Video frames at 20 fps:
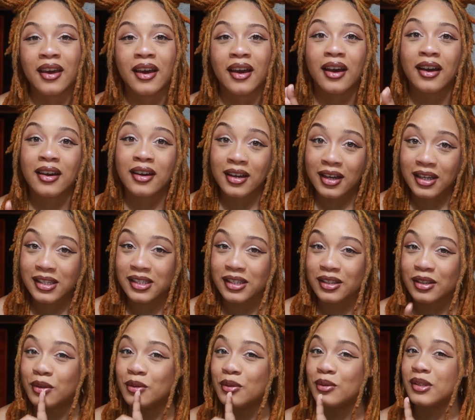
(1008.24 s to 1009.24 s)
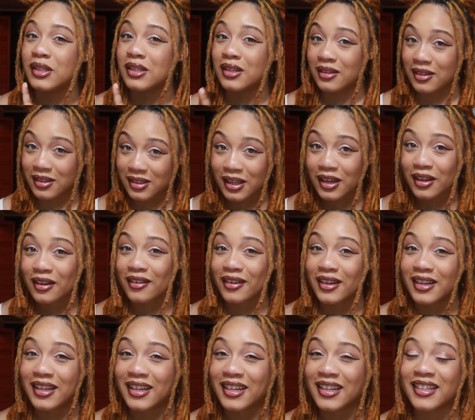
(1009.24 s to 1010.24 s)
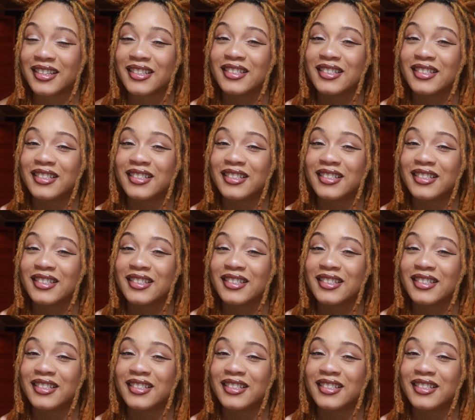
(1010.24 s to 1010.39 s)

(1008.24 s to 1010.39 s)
a cousin who is considering it.